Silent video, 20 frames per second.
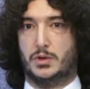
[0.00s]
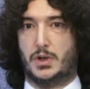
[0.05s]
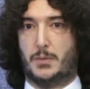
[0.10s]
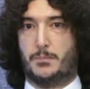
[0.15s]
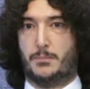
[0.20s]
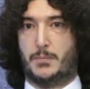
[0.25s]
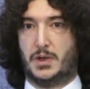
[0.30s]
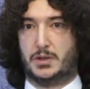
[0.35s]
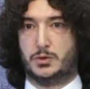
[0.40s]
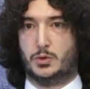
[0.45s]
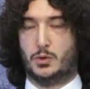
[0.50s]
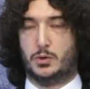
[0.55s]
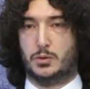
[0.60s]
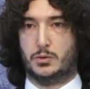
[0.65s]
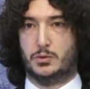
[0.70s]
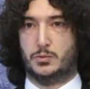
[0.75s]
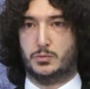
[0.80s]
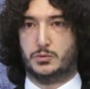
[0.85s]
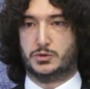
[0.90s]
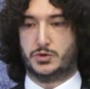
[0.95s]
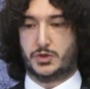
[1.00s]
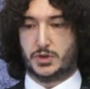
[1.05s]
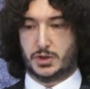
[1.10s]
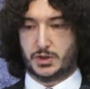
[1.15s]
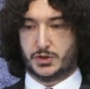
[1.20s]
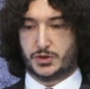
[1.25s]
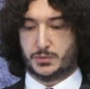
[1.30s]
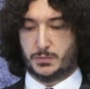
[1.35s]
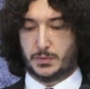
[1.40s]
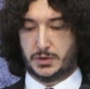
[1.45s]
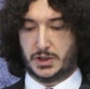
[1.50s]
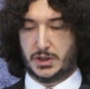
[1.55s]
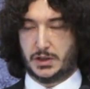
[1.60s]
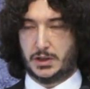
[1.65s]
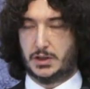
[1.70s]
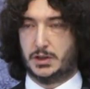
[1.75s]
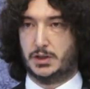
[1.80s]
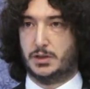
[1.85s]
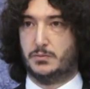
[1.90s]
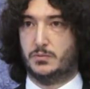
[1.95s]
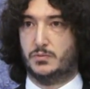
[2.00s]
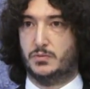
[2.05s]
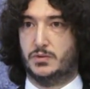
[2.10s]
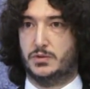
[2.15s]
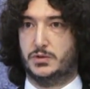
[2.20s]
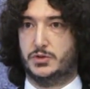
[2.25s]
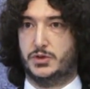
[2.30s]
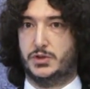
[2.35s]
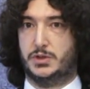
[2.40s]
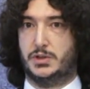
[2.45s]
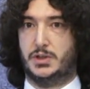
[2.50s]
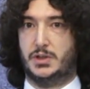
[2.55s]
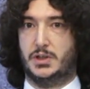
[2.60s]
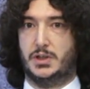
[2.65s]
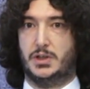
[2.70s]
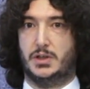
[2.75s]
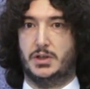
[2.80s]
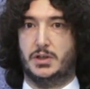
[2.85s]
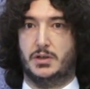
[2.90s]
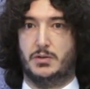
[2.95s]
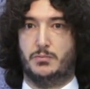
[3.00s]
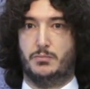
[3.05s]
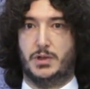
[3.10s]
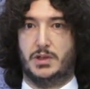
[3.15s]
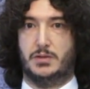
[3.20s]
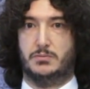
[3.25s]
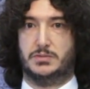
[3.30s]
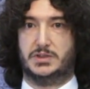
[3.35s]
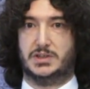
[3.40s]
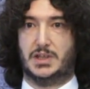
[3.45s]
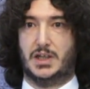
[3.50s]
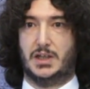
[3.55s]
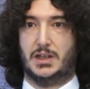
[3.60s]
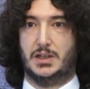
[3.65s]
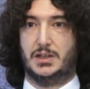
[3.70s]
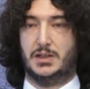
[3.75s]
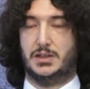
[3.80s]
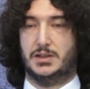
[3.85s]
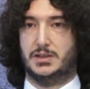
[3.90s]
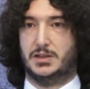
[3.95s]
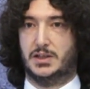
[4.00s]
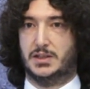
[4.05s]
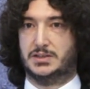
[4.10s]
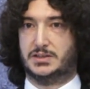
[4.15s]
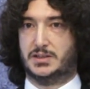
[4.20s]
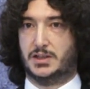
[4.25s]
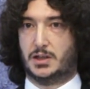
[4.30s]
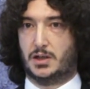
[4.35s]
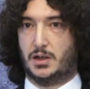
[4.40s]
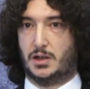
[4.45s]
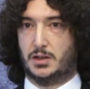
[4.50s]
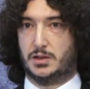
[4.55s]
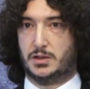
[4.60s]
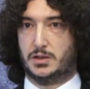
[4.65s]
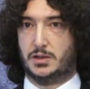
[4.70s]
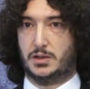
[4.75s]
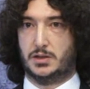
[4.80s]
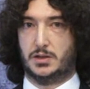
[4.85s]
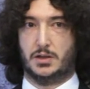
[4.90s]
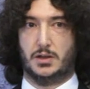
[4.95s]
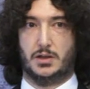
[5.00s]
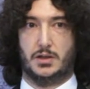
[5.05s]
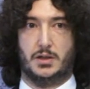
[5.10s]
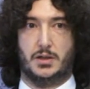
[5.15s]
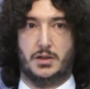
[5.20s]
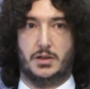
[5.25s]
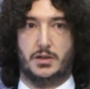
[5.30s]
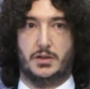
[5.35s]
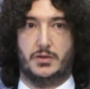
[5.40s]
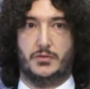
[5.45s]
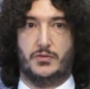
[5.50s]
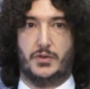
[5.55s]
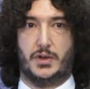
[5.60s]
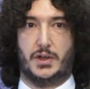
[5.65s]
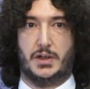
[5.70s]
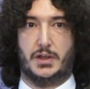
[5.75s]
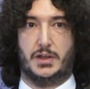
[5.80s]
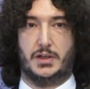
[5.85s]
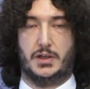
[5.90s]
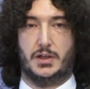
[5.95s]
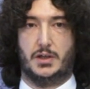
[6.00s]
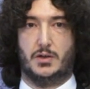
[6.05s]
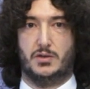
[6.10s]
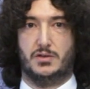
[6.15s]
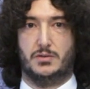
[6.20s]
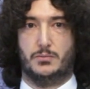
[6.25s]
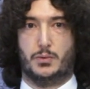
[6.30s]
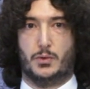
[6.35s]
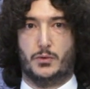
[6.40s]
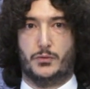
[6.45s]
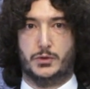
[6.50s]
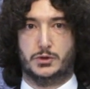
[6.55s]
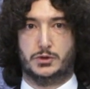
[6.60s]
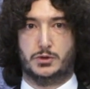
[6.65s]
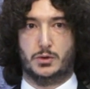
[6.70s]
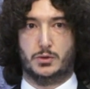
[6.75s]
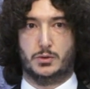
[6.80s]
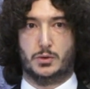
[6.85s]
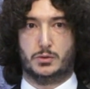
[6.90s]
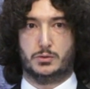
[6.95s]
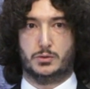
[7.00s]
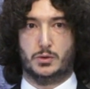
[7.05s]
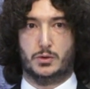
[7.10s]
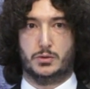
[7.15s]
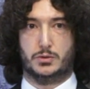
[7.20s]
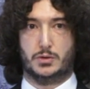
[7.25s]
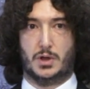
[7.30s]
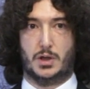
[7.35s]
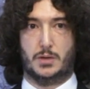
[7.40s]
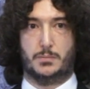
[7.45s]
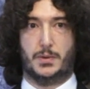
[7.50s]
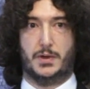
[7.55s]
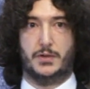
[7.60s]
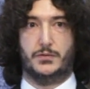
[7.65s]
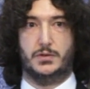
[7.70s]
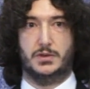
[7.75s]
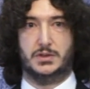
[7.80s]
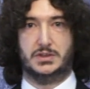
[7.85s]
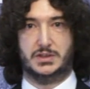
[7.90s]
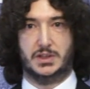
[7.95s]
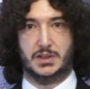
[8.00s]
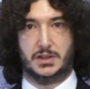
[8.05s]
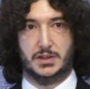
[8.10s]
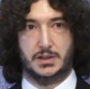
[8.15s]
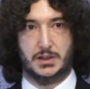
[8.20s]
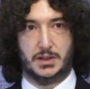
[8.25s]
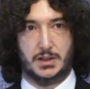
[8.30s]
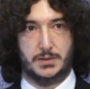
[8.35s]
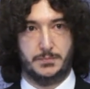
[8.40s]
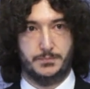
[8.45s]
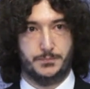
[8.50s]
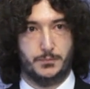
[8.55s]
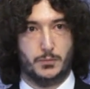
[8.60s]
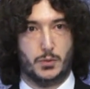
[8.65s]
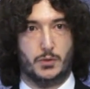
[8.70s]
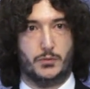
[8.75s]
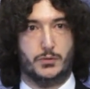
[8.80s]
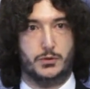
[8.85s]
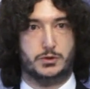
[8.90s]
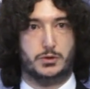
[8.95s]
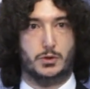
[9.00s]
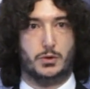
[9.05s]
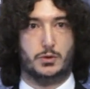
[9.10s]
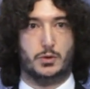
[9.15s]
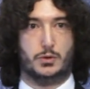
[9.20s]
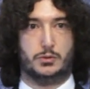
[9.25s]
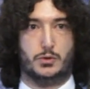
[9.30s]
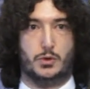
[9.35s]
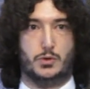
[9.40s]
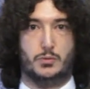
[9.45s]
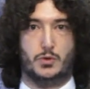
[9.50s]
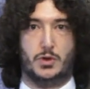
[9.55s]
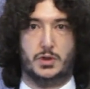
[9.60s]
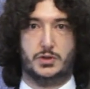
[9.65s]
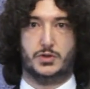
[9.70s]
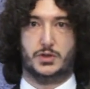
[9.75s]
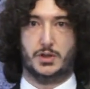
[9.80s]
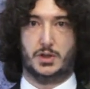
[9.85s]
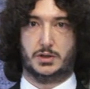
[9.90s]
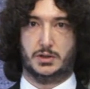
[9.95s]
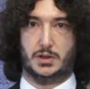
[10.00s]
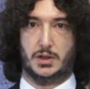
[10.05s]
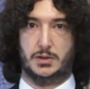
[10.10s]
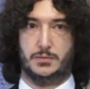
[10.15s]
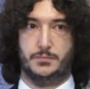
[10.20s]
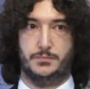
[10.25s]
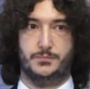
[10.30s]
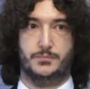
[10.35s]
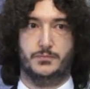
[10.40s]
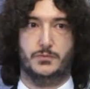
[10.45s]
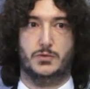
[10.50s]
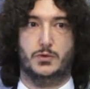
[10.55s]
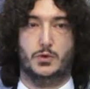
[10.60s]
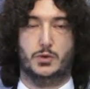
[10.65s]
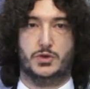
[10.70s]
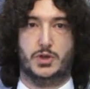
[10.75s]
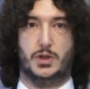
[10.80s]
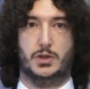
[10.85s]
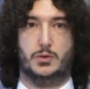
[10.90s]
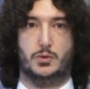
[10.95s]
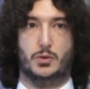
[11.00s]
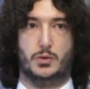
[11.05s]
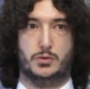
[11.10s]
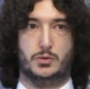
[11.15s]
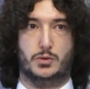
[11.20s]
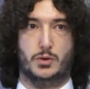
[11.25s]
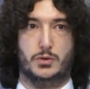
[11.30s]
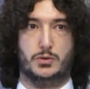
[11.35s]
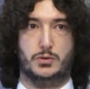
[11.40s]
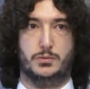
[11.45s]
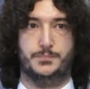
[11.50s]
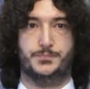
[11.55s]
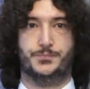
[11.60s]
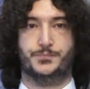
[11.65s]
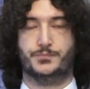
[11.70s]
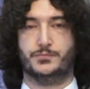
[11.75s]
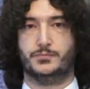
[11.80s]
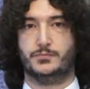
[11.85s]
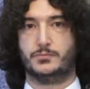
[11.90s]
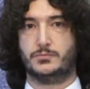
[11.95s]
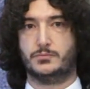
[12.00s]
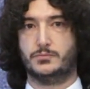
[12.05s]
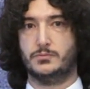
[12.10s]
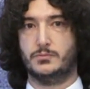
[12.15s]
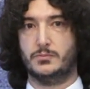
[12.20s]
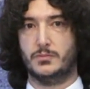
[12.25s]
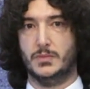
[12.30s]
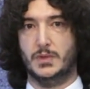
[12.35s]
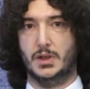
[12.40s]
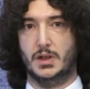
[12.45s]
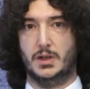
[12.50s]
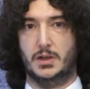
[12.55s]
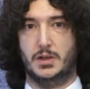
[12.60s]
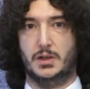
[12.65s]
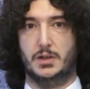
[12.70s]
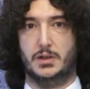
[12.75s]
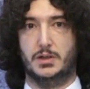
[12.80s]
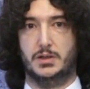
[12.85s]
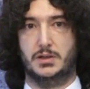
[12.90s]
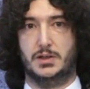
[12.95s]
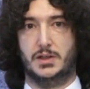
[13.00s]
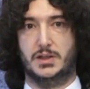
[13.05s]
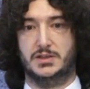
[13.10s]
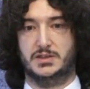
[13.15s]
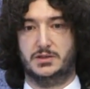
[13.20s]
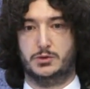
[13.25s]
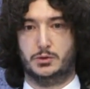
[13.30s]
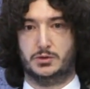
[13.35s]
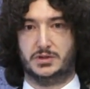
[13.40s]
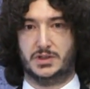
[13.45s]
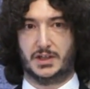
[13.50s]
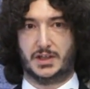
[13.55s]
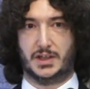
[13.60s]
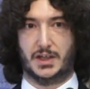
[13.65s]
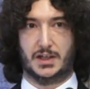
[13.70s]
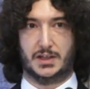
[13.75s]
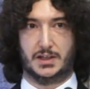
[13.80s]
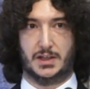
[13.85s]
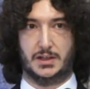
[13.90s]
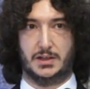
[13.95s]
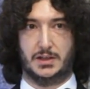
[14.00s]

yapmakta olduğumuz çalışmada ciddi... For this project, we received extensive scientific support from Professor Dr. Alpay Filiztekin, Professor Dr. Murat Çak, and Dr. Deniz Yükseker. I would like to thank them.